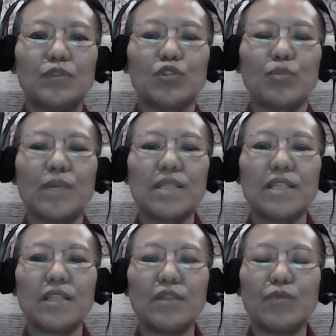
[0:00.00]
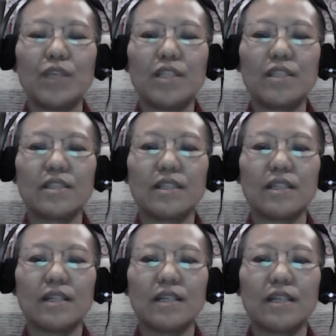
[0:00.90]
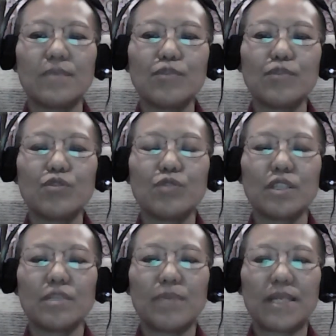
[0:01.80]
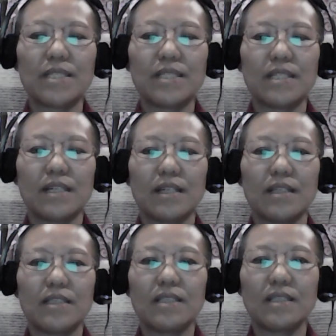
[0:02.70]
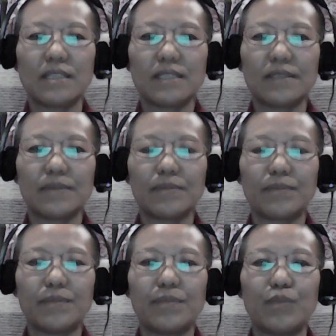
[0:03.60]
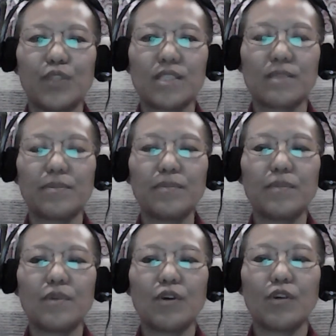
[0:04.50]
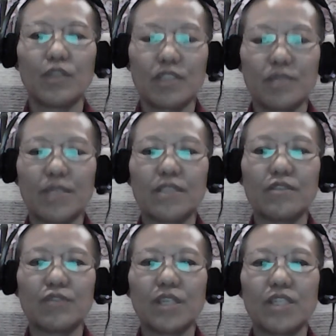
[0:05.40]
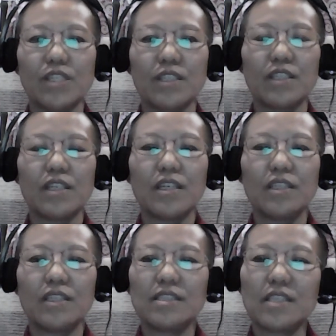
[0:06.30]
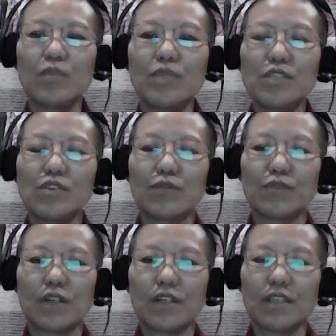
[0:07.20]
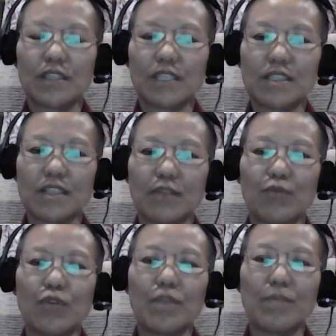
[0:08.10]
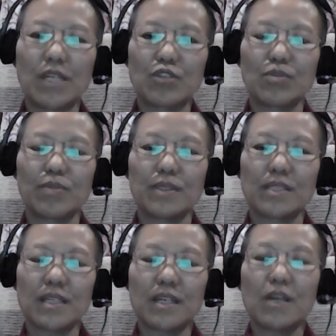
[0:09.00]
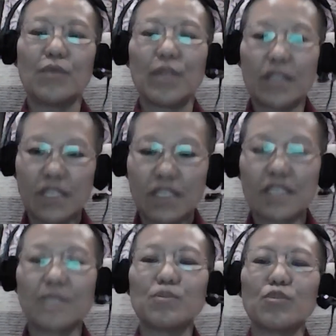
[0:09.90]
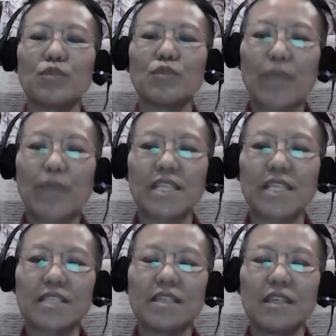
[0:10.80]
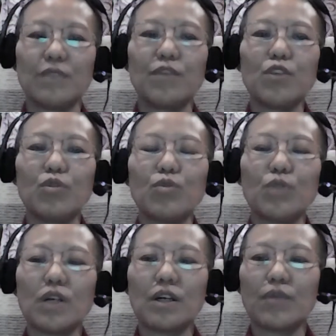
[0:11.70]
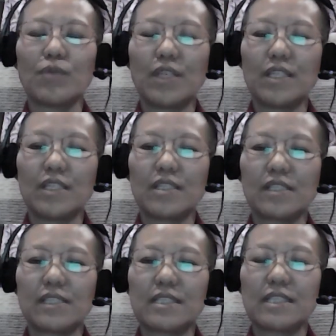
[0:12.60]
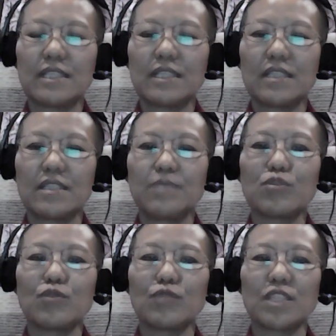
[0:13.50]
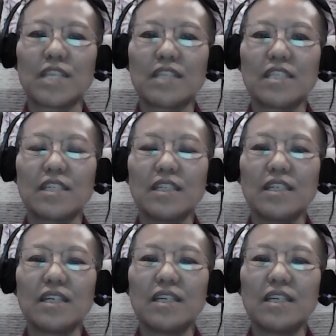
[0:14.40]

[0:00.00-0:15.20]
So but when it comes to the Tibetan Buddhism or the Tibetan tradition, the sequence of these four immeasurables, when in terms of the practice, even though when it is in the terms of the chanting,